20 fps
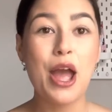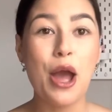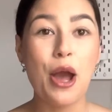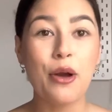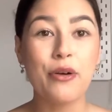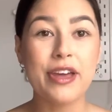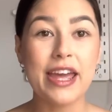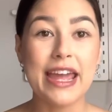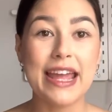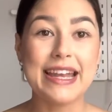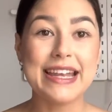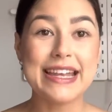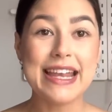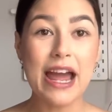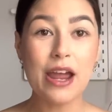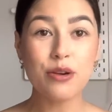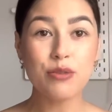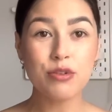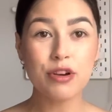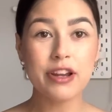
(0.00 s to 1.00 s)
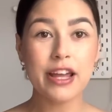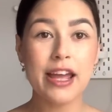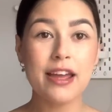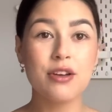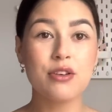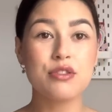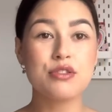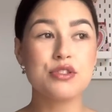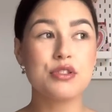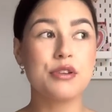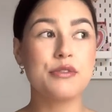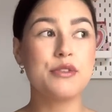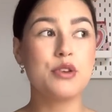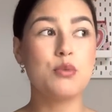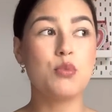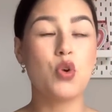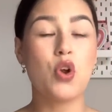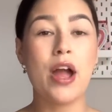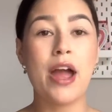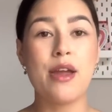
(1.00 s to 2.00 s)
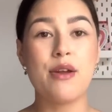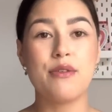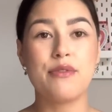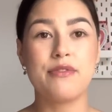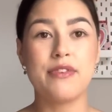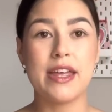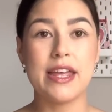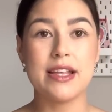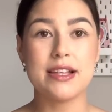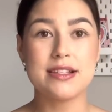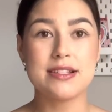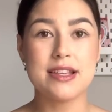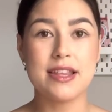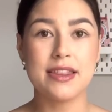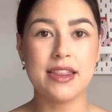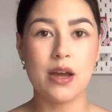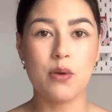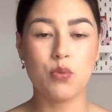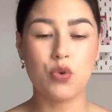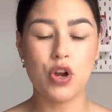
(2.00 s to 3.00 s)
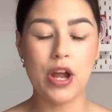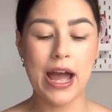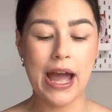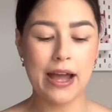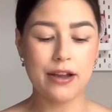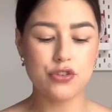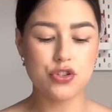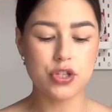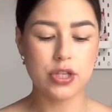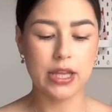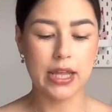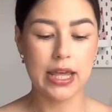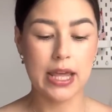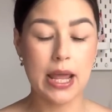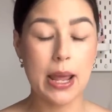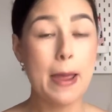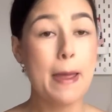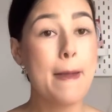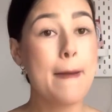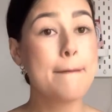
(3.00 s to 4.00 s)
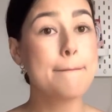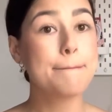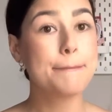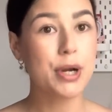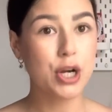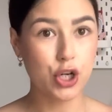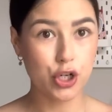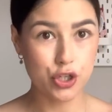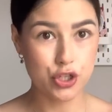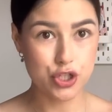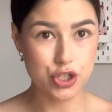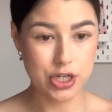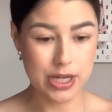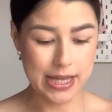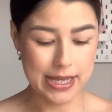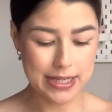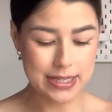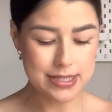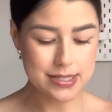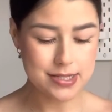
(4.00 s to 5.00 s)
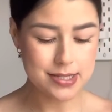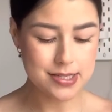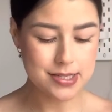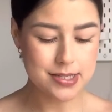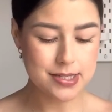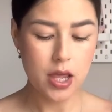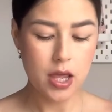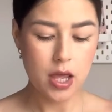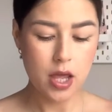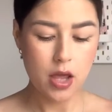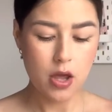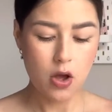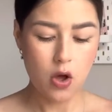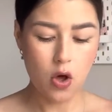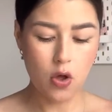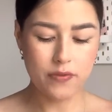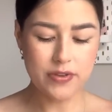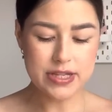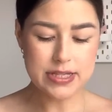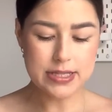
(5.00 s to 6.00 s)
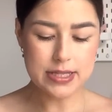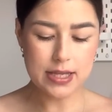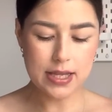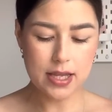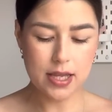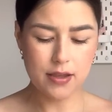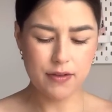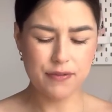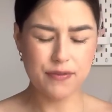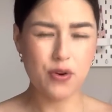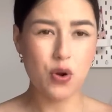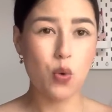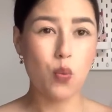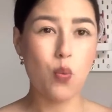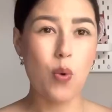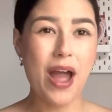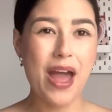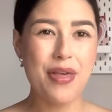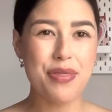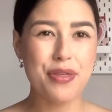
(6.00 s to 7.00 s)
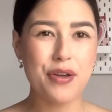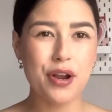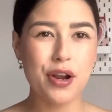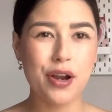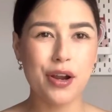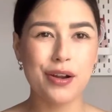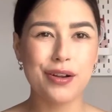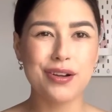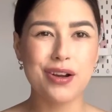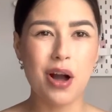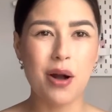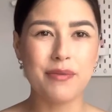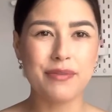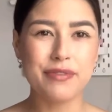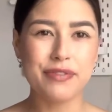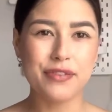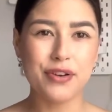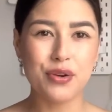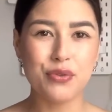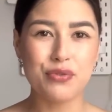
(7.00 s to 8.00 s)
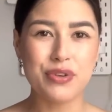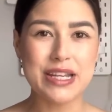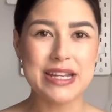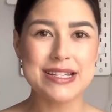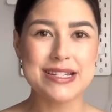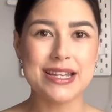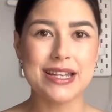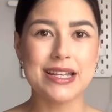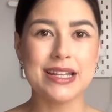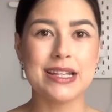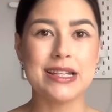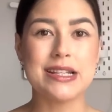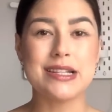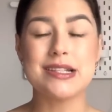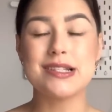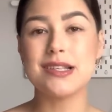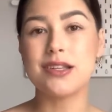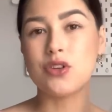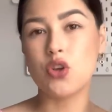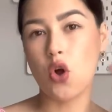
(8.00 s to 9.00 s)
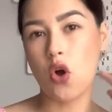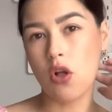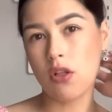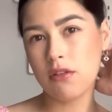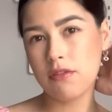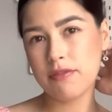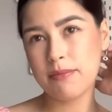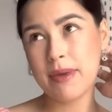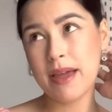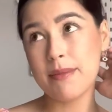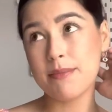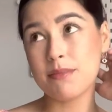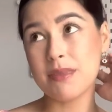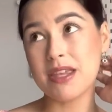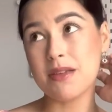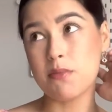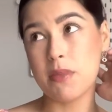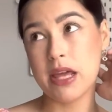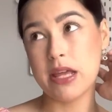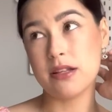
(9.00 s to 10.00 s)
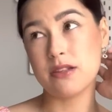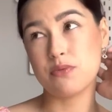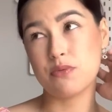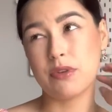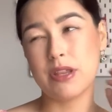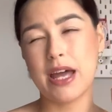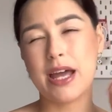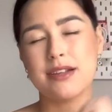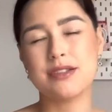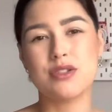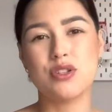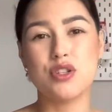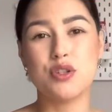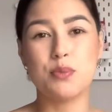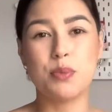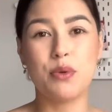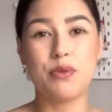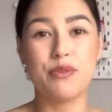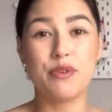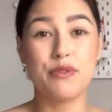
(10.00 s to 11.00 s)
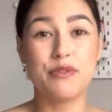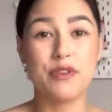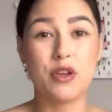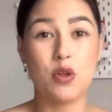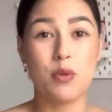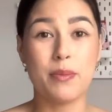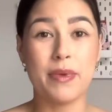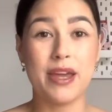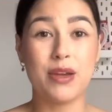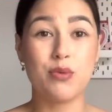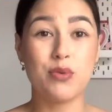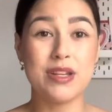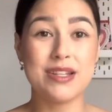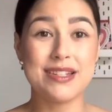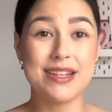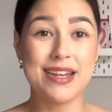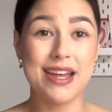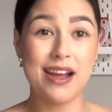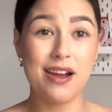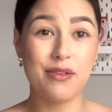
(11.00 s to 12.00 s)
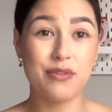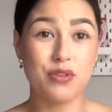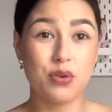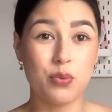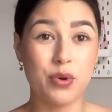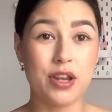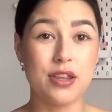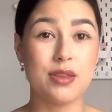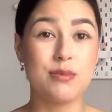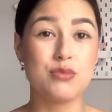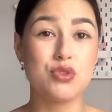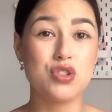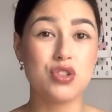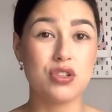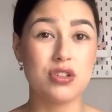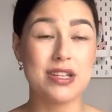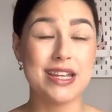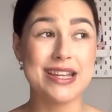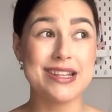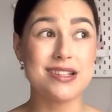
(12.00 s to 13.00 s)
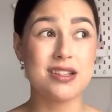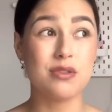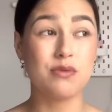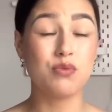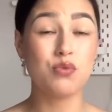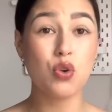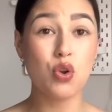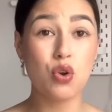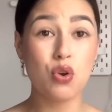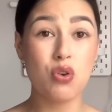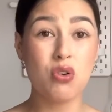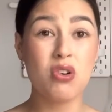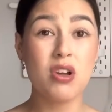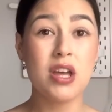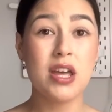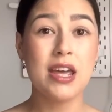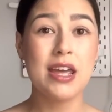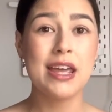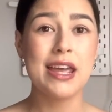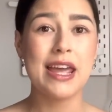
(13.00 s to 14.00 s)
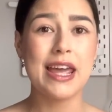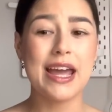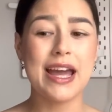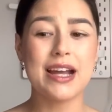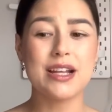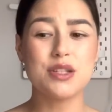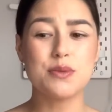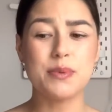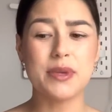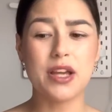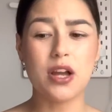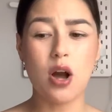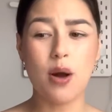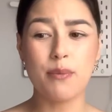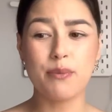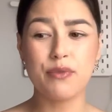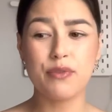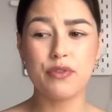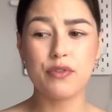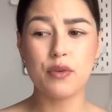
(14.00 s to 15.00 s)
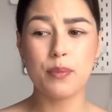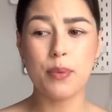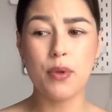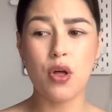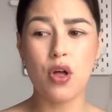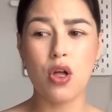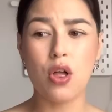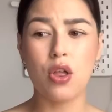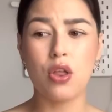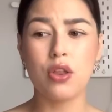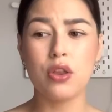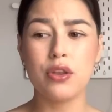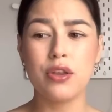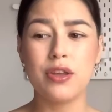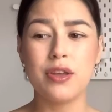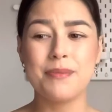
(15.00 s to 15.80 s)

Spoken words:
Okay, now we're getting on to a few more outfits that were actually purchased. Obviously, for weather, comfort reasons, not all of my me-mades were that suitable for filming. We did have to wear them 2 days in a row. It had to be comfortable.